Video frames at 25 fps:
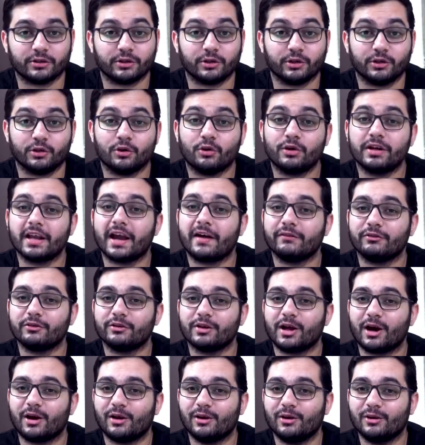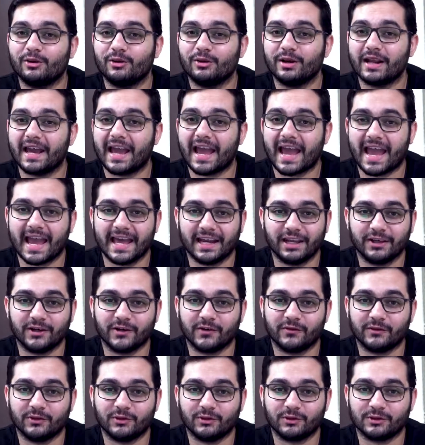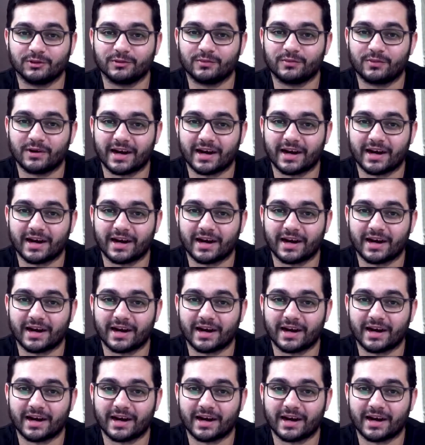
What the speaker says: so you don't have to download any of those